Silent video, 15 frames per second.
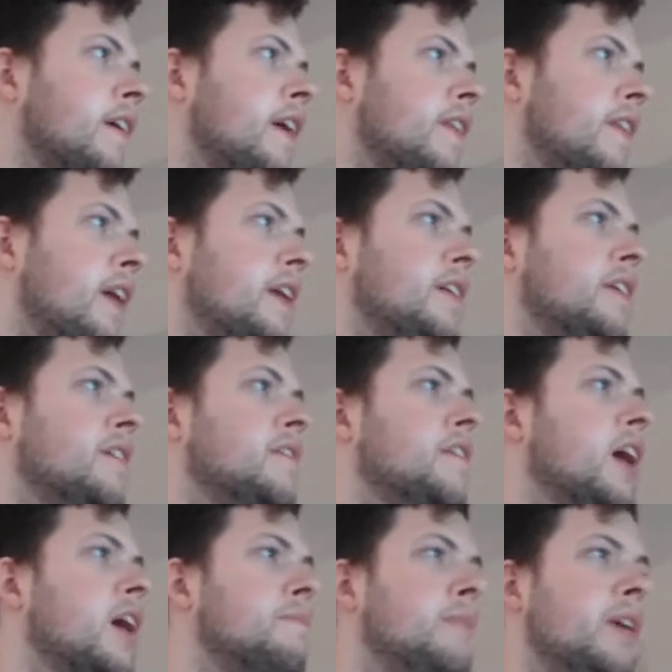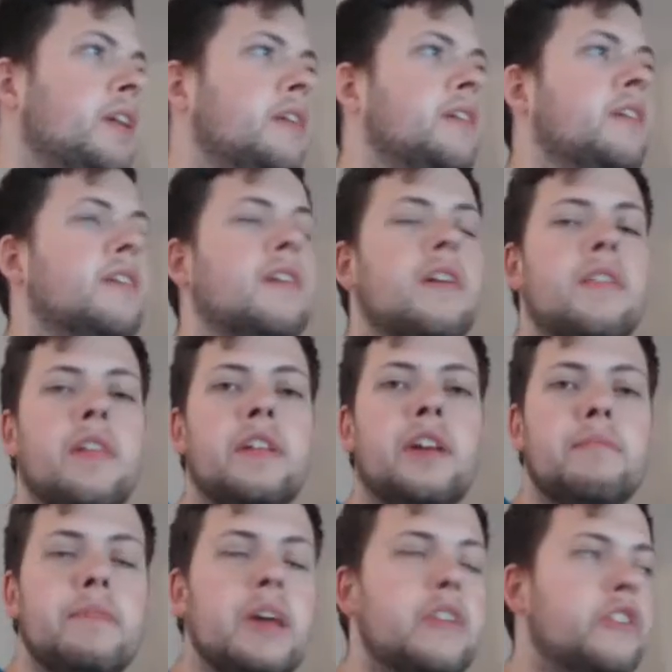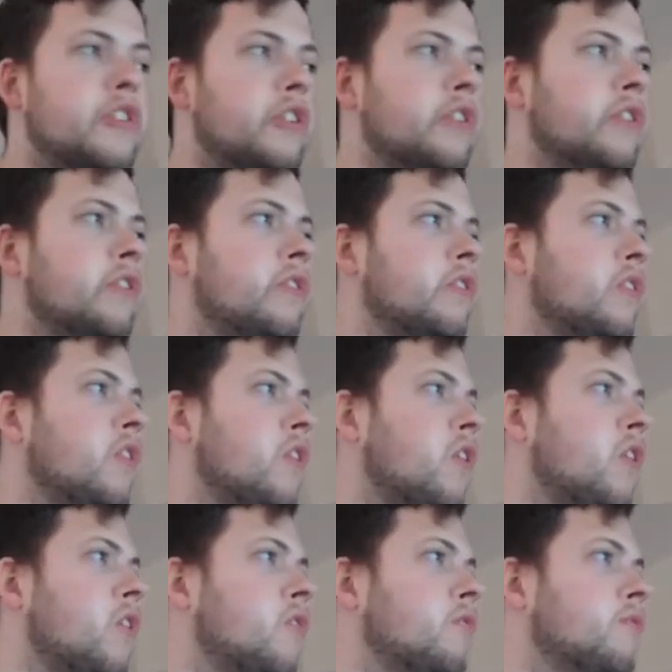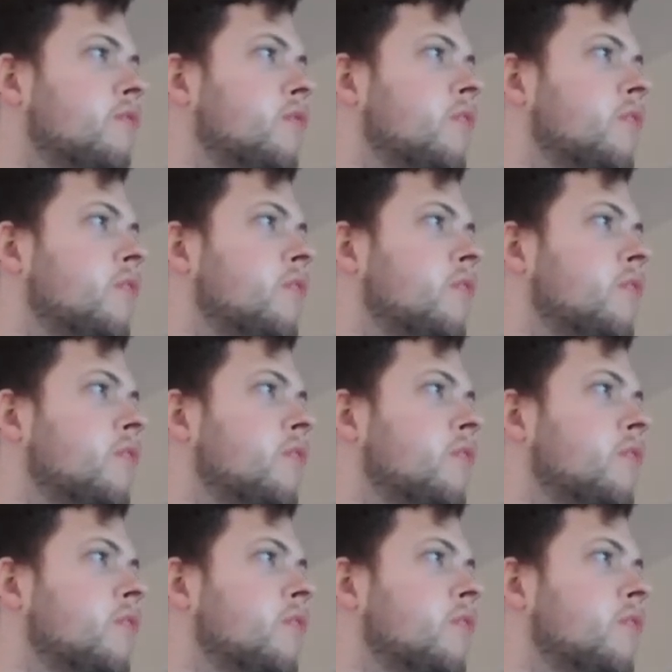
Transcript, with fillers: And then you just type in the dimensions of